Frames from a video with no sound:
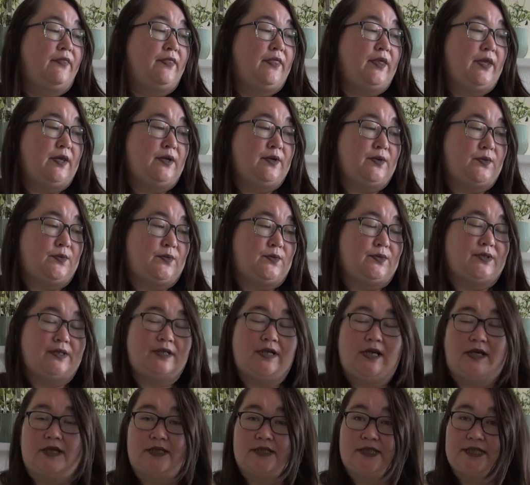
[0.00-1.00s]
the other one,
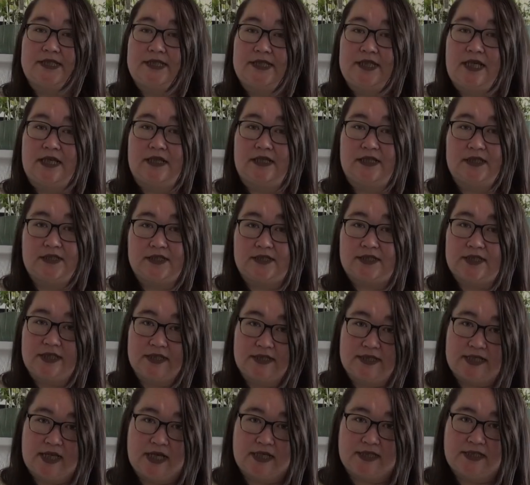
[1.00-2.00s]
as I said, it's a
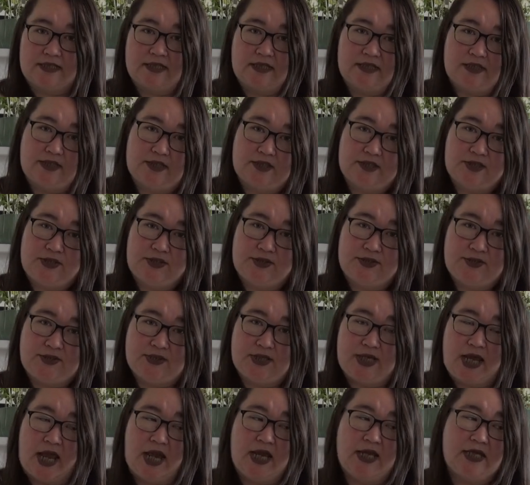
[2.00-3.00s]
testnet. It's due
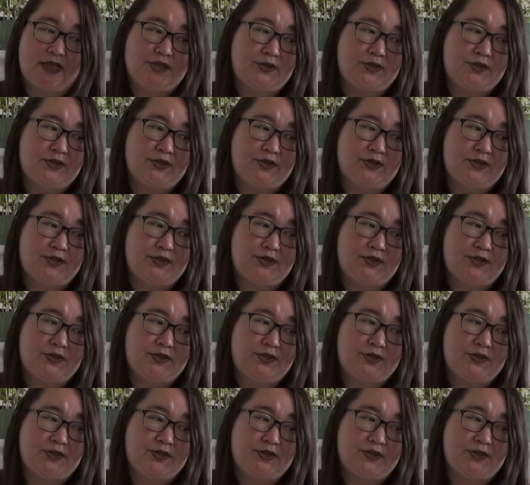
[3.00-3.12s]
today.